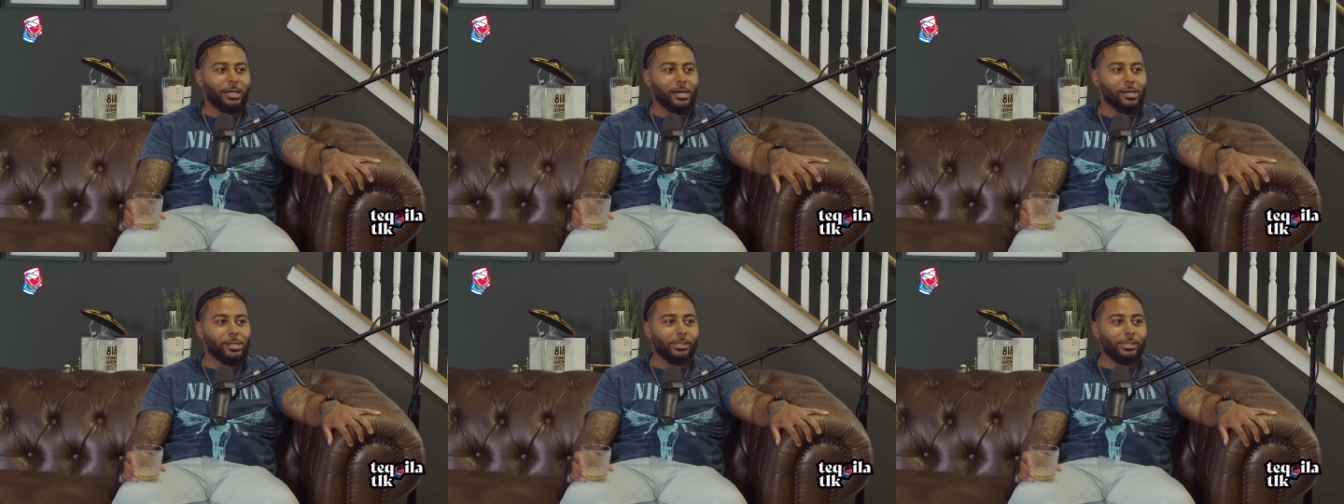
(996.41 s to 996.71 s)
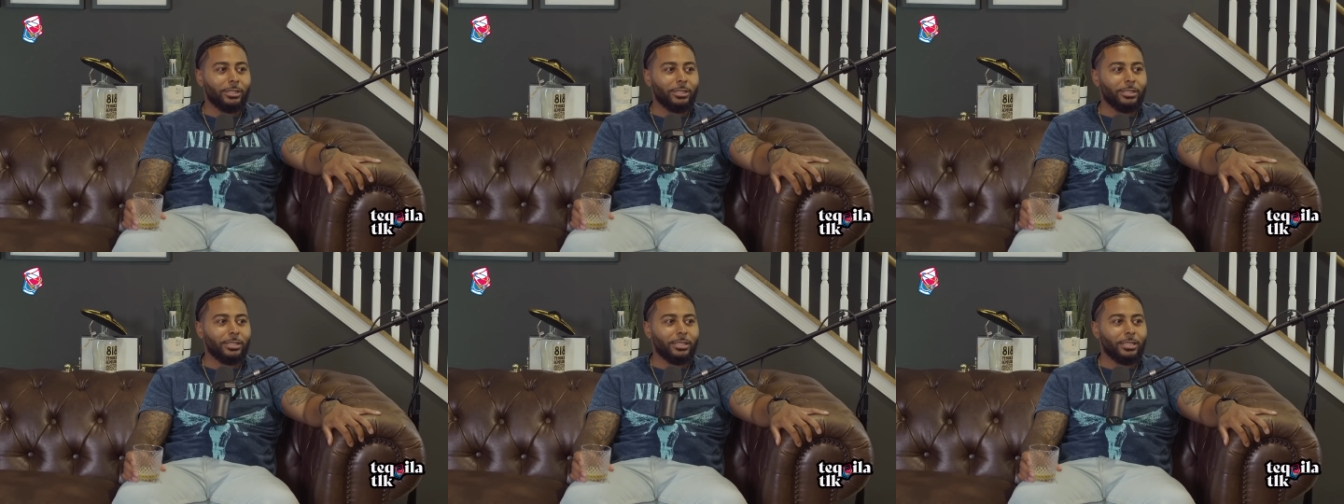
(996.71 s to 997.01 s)

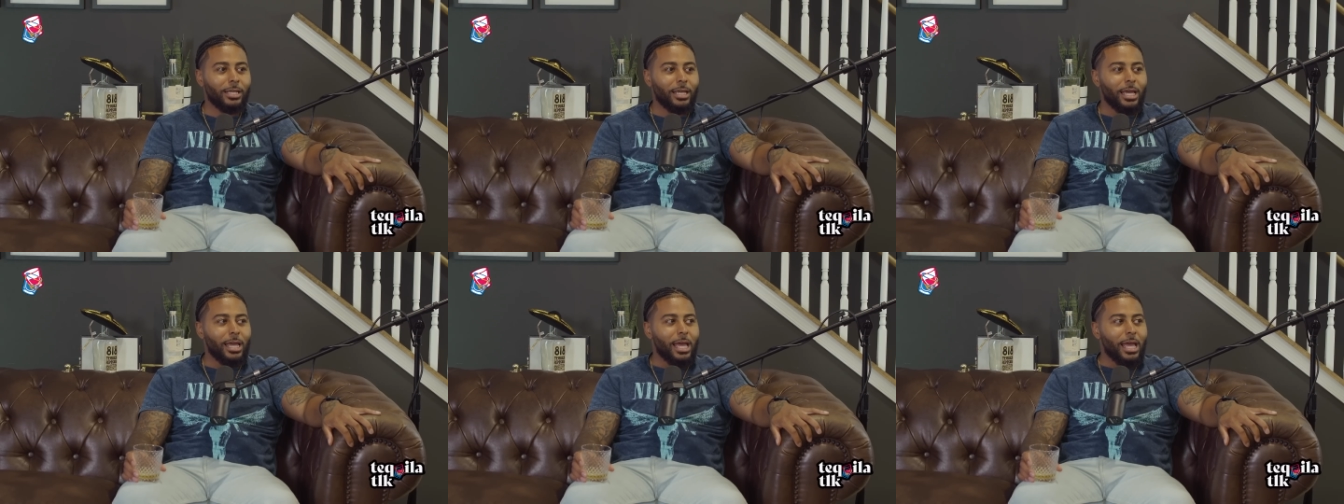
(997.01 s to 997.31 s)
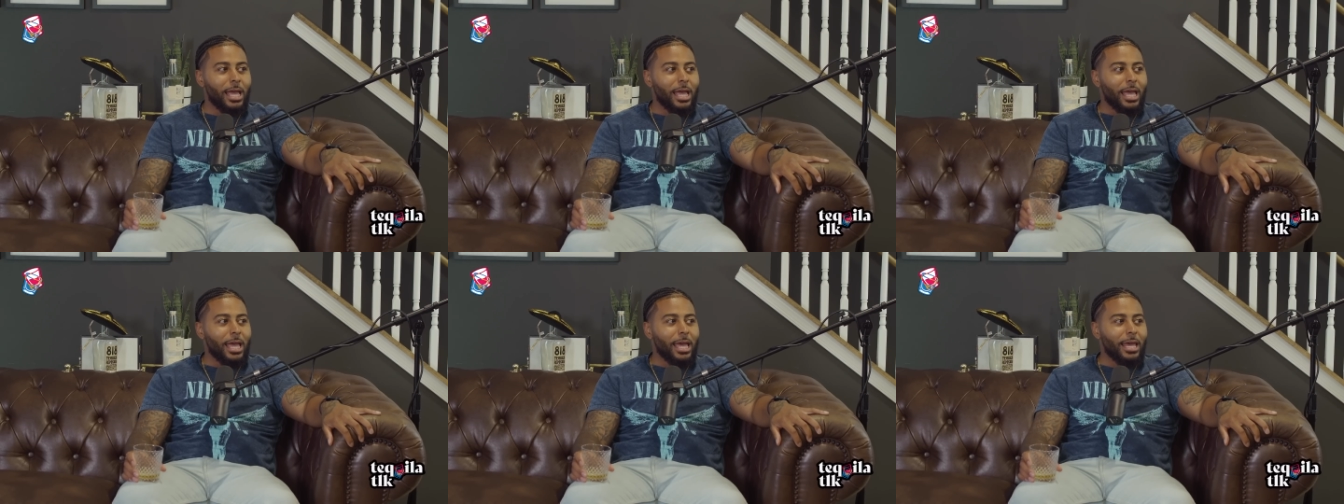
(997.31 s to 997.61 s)

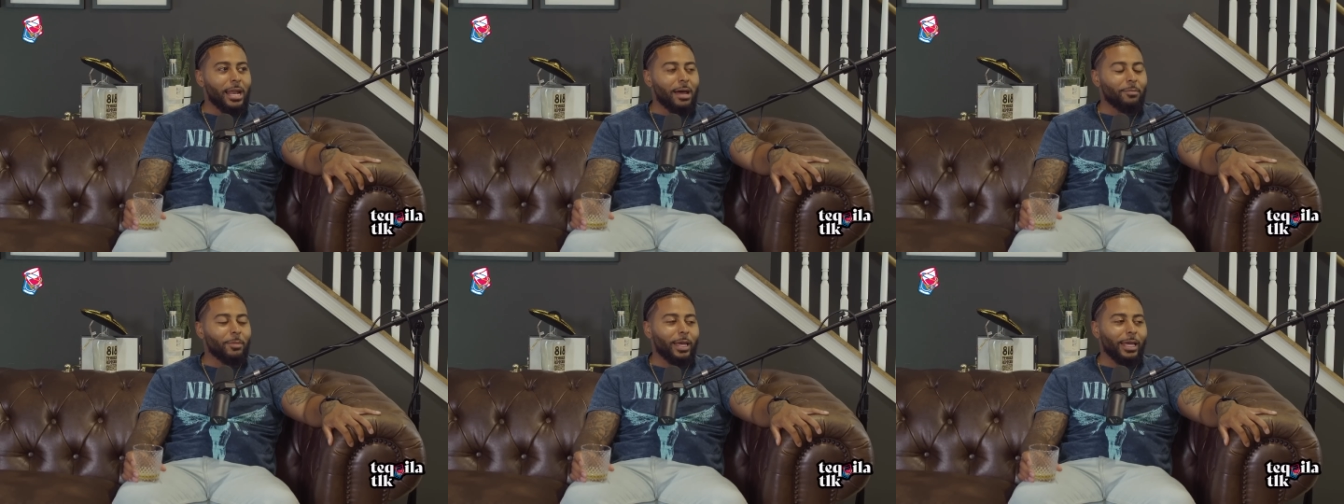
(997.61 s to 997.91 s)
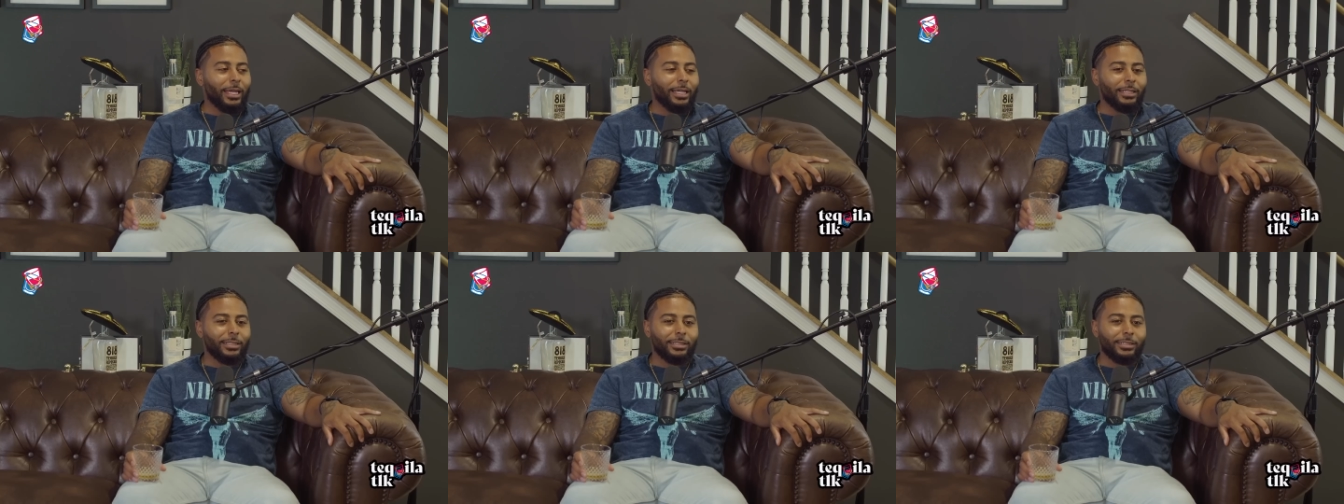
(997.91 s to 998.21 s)
and I'm
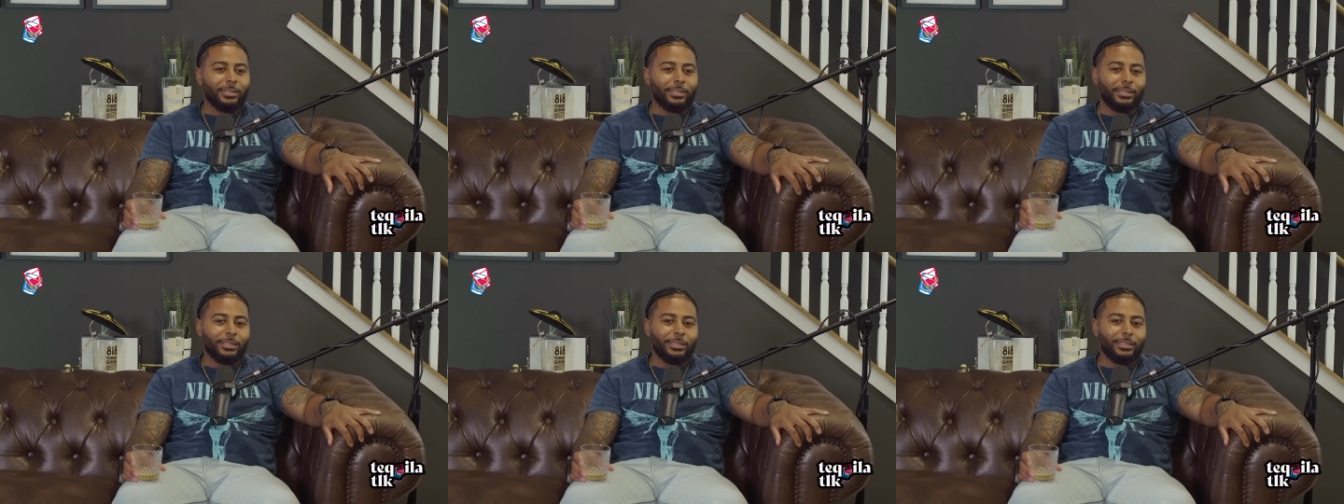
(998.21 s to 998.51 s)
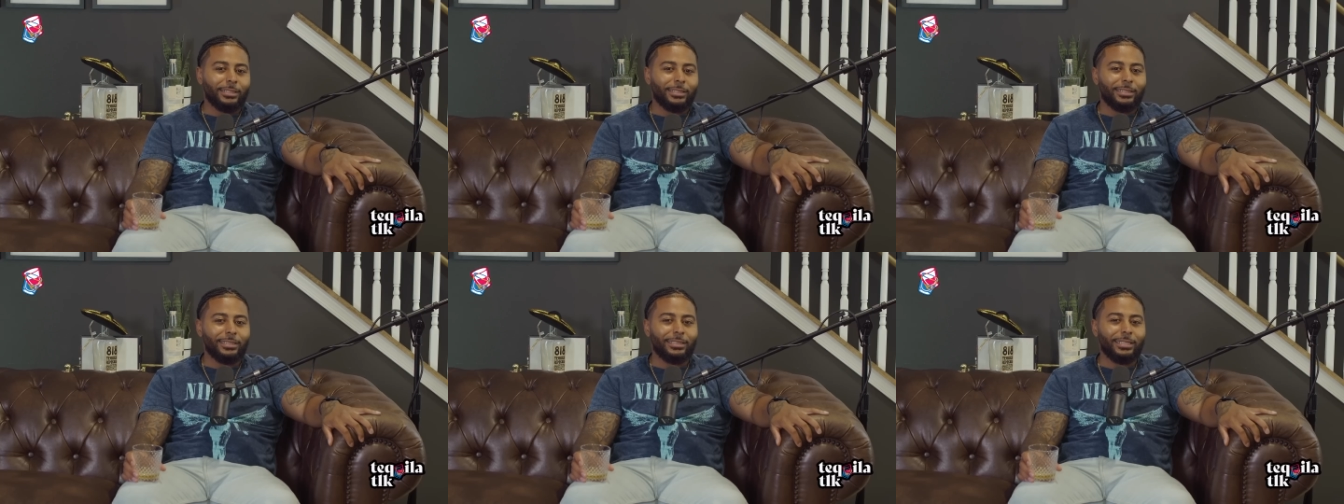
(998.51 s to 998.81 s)
like
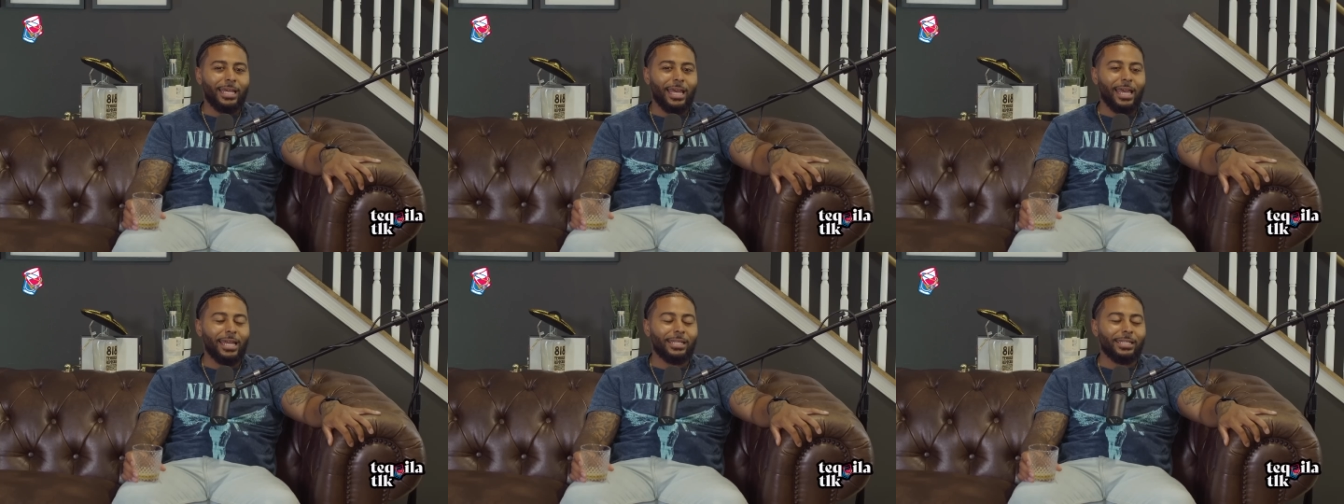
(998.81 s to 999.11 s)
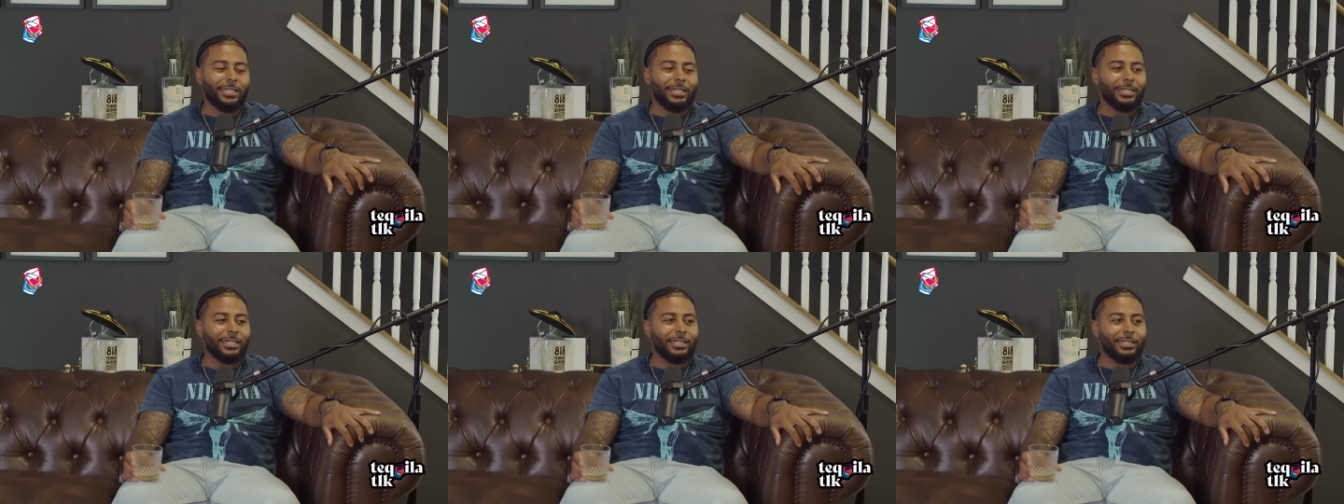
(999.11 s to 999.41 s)

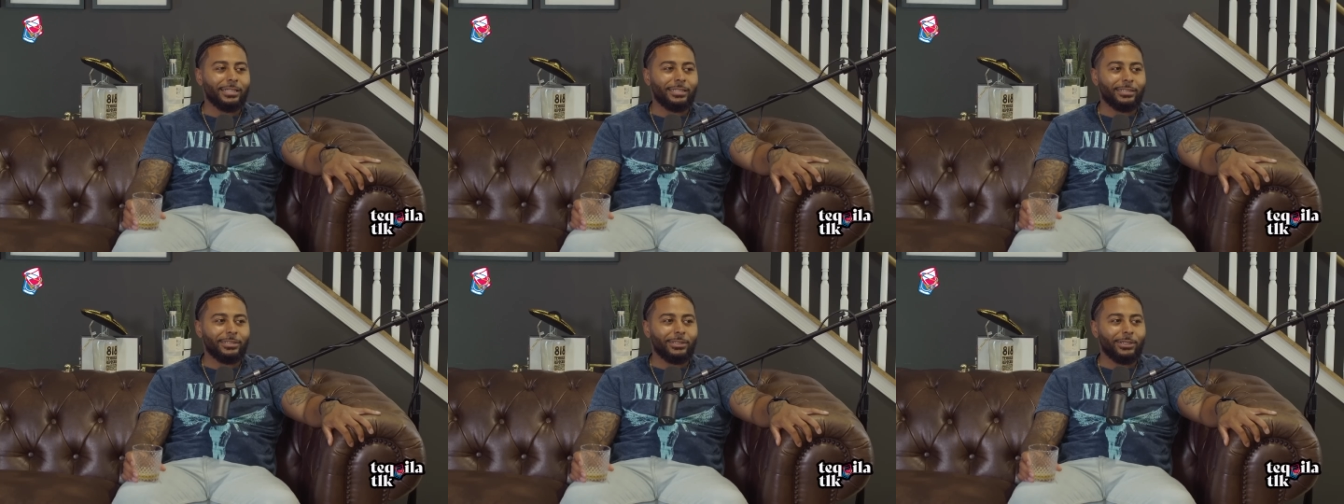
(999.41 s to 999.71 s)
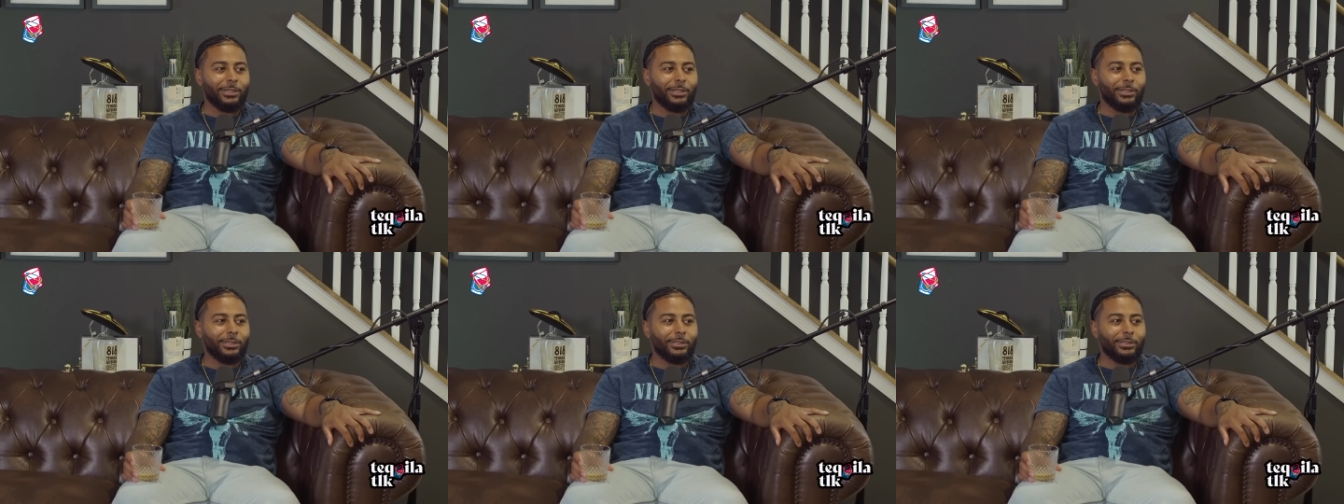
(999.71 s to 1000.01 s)
10 years
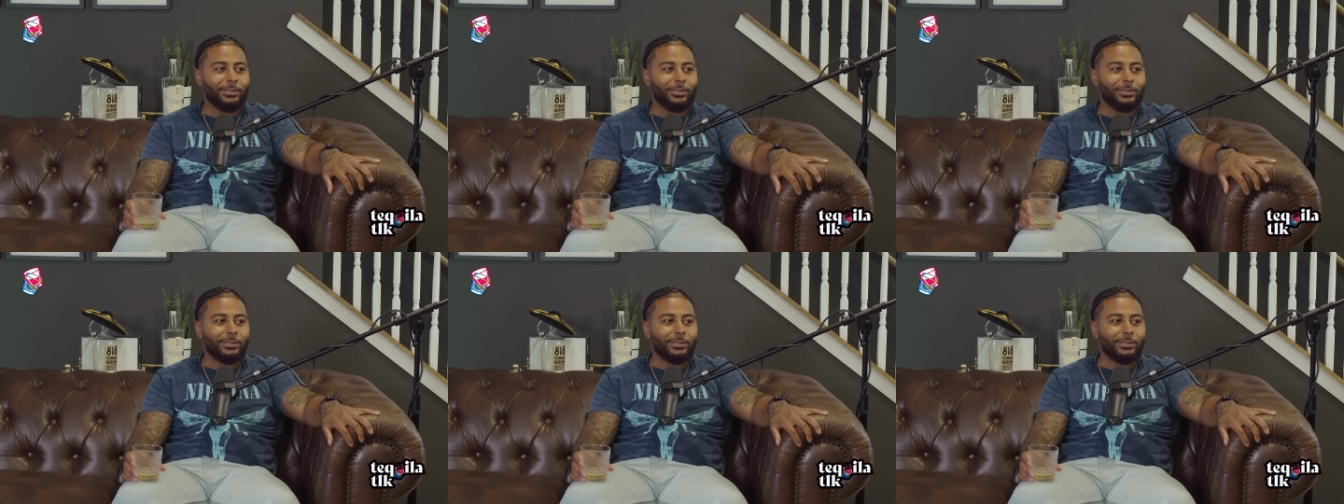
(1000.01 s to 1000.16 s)
though.